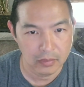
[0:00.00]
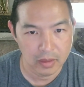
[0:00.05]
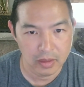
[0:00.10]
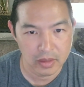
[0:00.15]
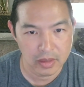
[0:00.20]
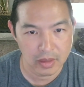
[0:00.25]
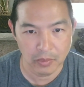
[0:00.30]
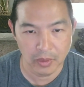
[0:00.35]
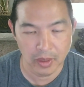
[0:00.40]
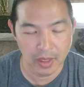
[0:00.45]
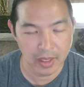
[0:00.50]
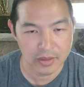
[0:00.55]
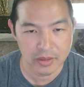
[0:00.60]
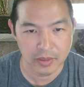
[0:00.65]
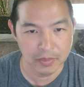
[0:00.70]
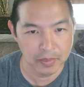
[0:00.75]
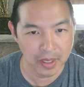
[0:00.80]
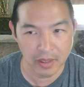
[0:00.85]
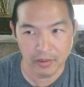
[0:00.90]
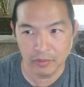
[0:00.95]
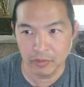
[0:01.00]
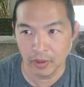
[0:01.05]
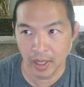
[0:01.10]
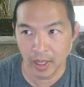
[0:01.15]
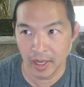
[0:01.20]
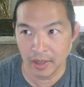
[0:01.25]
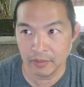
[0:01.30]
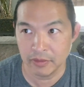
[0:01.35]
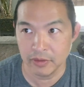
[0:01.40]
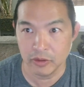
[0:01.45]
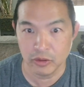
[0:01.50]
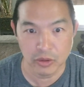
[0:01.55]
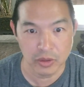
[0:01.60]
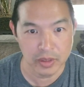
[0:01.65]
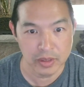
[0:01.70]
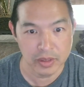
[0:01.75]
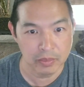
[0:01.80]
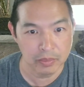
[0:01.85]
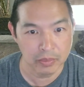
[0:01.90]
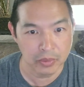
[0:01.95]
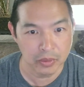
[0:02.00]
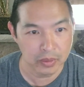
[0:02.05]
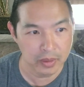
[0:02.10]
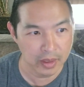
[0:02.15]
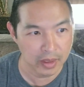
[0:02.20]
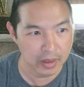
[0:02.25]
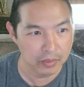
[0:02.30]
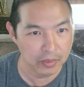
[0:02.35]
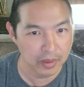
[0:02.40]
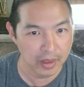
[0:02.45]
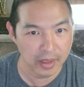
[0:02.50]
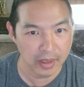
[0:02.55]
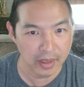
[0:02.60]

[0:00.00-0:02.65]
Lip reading: someone has to pay for half the trees in Puglia, right?